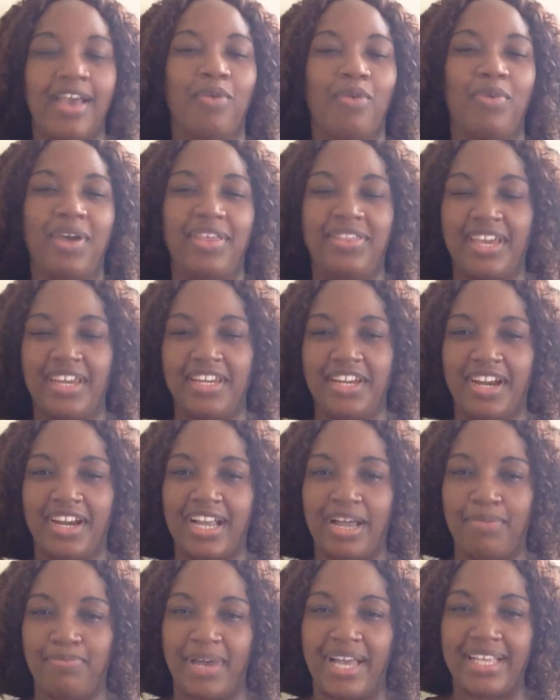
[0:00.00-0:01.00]
whether in your
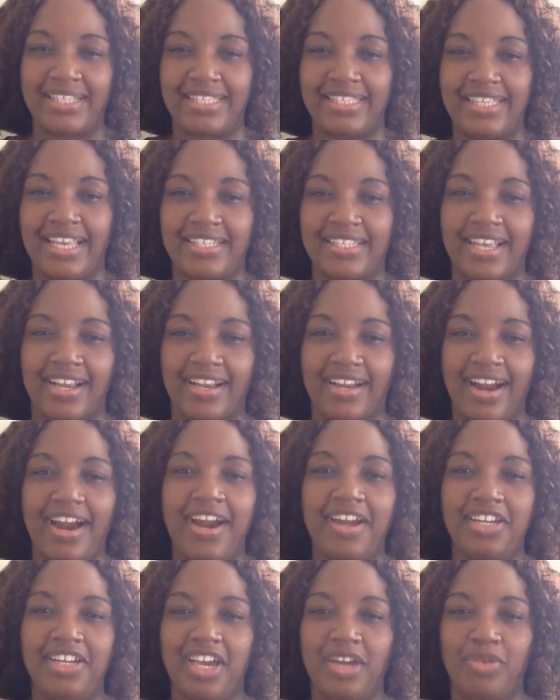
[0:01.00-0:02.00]
capacity as a
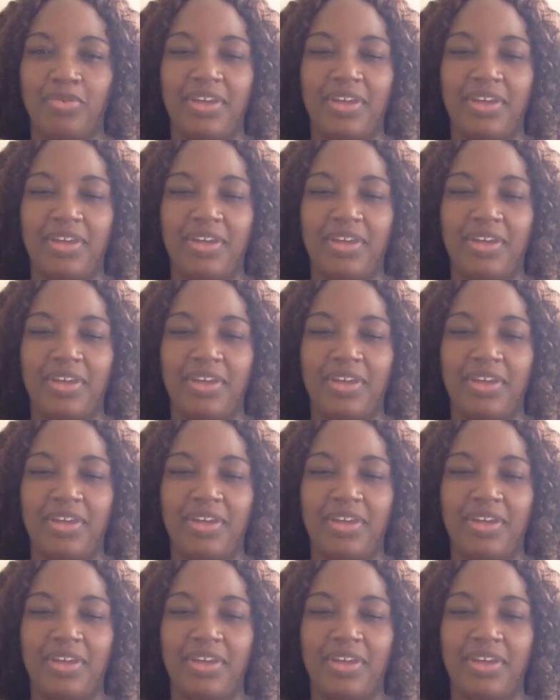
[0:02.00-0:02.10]
guardian,